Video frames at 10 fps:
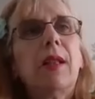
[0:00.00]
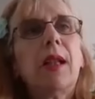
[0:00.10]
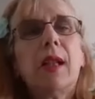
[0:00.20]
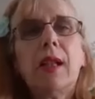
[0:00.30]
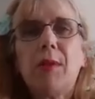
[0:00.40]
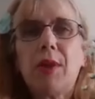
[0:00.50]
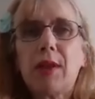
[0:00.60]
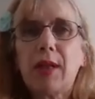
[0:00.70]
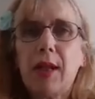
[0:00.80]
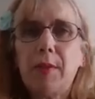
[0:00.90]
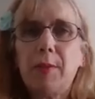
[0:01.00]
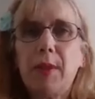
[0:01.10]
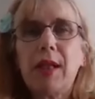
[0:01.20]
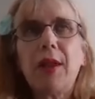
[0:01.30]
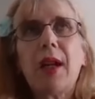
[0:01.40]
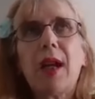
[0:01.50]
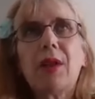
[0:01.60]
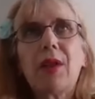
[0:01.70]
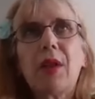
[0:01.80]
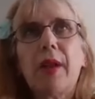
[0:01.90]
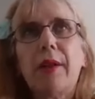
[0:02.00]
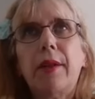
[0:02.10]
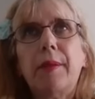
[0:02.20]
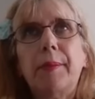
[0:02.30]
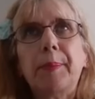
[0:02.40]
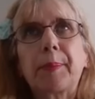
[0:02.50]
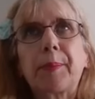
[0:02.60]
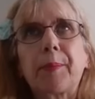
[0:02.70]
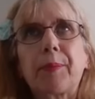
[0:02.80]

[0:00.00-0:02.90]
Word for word: Now he was telling me that um,